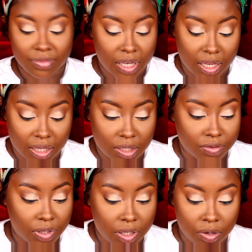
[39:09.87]
Yeah, this is
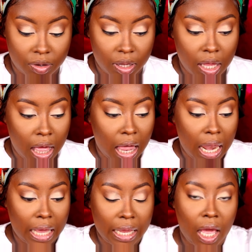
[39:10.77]
really cute. I
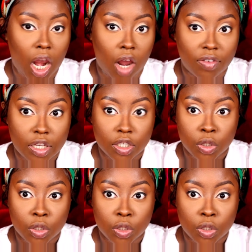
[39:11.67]
like it, I love it.